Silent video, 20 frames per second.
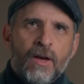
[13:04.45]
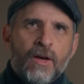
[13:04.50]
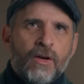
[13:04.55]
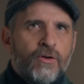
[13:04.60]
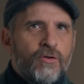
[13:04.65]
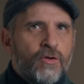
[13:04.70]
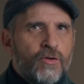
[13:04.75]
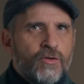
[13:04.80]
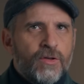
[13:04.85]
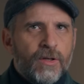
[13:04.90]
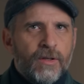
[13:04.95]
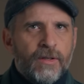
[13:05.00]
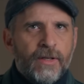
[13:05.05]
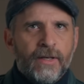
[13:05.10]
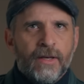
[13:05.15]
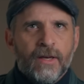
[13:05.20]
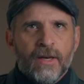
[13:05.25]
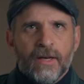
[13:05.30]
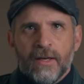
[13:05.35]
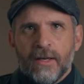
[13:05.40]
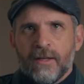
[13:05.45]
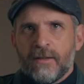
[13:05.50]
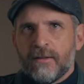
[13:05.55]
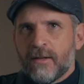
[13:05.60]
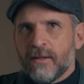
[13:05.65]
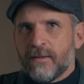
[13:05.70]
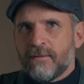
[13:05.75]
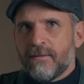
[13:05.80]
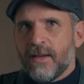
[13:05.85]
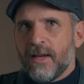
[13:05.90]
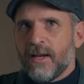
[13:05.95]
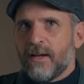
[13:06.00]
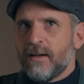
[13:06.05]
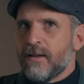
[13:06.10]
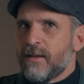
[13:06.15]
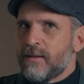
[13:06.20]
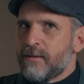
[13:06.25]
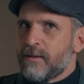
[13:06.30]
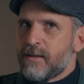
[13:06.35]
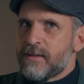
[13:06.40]
Usually it can take
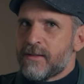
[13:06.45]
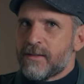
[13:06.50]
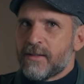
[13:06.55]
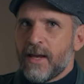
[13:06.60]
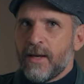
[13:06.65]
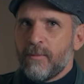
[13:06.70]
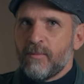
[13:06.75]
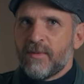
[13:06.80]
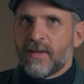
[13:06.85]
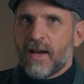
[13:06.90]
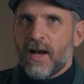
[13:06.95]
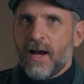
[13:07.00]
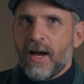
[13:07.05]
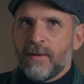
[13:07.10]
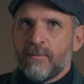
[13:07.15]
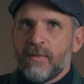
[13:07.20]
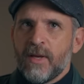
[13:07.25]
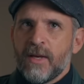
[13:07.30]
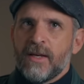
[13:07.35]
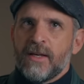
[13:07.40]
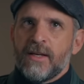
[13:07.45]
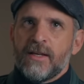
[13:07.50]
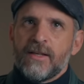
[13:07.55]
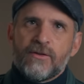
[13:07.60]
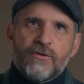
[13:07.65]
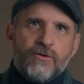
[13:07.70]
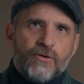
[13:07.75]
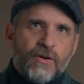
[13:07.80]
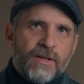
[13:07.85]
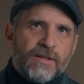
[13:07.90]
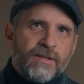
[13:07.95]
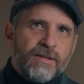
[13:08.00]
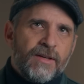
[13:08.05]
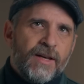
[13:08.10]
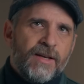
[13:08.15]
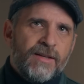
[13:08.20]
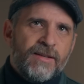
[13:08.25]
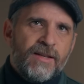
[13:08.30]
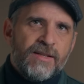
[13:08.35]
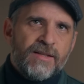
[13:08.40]
the same time. It's
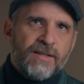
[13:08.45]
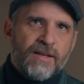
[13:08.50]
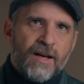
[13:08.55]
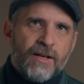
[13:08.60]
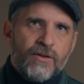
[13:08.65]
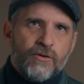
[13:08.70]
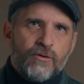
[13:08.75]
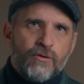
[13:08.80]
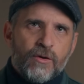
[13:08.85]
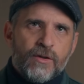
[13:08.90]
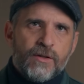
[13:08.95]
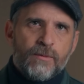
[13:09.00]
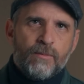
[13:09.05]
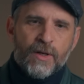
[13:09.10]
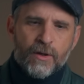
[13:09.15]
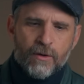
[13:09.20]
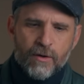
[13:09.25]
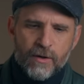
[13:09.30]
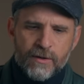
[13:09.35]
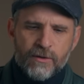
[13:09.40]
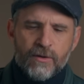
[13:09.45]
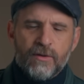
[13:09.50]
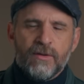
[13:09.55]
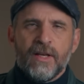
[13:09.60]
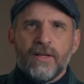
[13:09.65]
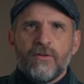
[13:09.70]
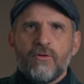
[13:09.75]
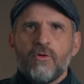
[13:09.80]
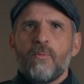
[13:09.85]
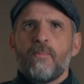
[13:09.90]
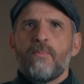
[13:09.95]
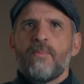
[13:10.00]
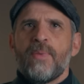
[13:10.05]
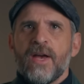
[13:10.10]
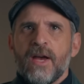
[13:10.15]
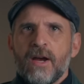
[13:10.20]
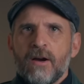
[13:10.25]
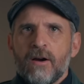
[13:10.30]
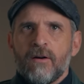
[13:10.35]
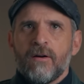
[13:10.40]
just a design choice because you need to
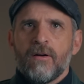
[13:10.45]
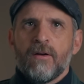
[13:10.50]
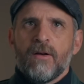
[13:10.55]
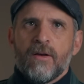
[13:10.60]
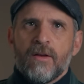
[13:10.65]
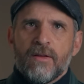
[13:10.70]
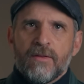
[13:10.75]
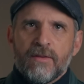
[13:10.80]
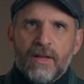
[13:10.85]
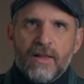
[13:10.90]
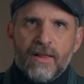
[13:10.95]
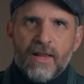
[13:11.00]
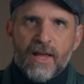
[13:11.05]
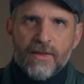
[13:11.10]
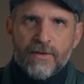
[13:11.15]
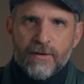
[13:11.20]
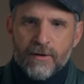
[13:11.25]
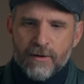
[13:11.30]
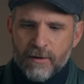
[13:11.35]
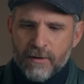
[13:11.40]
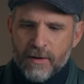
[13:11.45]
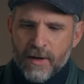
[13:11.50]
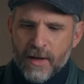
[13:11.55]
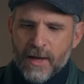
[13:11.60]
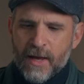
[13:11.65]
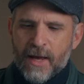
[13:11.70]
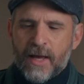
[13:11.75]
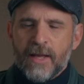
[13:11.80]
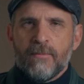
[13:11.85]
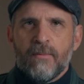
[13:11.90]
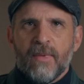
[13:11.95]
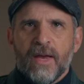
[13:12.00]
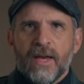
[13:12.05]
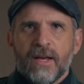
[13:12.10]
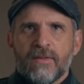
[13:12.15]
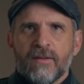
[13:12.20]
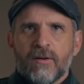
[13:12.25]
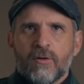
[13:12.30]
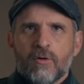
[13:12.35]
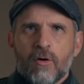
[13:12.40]
pair the leather and
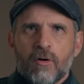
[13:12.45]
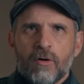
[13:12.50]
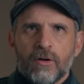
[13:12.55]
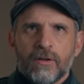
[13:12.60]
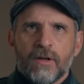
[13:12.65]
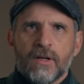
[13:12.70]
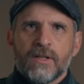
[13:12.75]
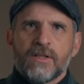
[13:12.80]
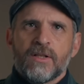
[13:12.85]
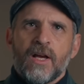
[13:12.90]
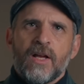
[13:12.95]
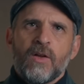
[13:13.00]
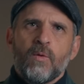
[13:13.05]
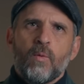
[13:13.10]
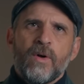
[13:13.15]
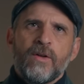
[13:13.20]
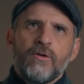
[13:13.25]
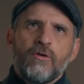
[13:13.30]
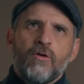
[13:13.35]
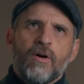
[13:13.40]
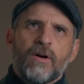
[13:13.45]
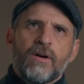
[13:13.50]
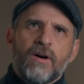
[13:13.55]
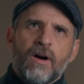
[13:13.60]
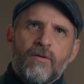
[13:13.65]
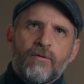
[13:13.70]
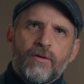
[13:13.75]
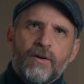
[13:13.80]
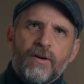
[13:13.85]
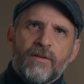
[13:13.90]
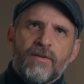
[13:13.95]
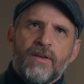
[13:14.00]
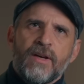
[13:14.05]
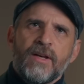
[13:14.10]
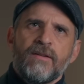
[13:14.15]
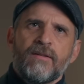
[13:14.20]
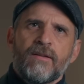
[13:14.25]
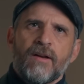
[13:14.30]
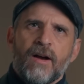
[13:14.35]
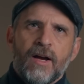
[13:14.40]
make the corners, and when you are covering the
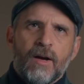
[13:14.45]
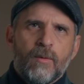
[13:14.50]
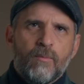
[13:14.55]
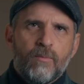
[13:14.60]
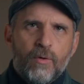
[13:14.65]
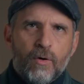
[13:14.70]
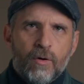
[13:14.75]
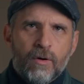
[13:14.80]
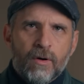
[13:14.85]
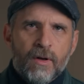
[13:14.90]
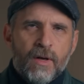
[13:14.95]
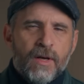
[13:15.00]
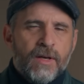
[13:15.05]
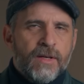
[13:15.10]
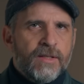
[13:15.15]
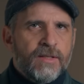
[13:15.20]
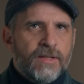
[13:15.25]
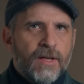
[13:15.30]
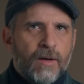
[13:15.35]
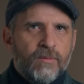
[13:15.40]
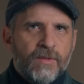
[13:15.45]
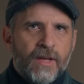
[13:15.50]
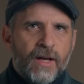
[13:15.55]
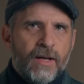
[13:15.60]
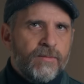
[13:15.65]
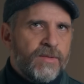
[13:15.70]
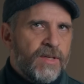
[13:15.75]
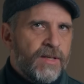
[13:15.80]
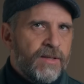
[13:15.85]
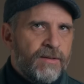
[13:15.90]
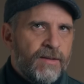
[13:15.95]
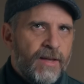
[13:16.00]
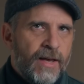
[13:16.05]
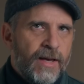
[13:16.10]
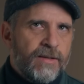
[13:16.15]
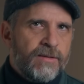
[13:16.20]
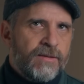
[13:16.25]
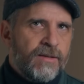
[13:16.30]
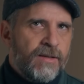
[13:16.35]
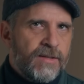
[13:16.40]
entire book, sometimes it
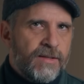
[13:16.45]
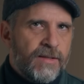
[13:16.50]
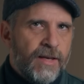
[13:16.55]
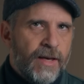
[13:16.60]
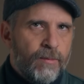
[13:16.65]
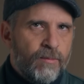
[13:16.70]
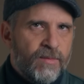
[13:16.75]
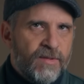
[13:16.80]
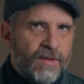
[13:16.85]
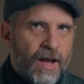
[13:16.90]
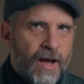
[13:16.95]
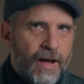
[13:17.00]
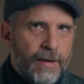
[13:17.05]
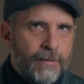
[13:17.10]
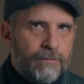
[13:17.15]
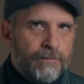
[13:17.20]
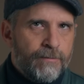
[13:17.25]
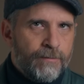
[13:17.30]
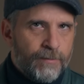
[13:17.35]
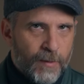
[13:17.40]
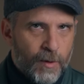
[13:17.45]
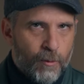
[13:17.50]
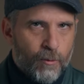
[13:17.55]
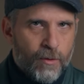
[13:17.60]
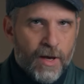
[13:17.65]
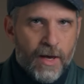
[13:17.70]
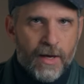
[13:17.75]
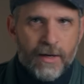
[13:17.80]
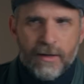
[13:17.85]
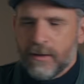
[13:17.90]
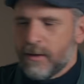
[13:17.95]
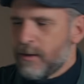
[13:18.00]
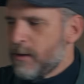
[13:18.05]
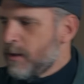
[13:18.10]
takes the same time. Okay?